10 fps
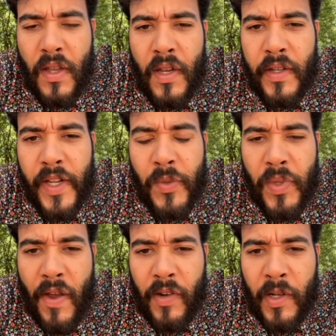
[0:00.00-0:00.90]
Next, we
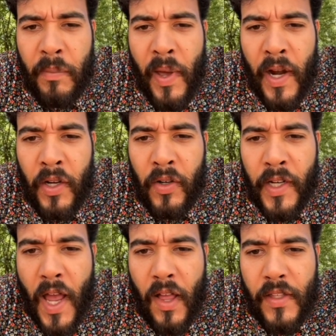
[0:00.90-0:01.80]
have our competitor
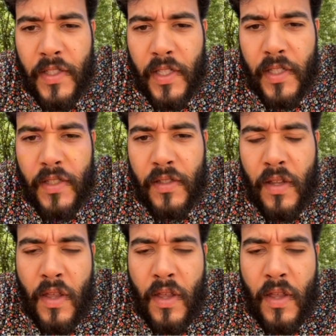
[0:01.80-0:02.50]
analysis.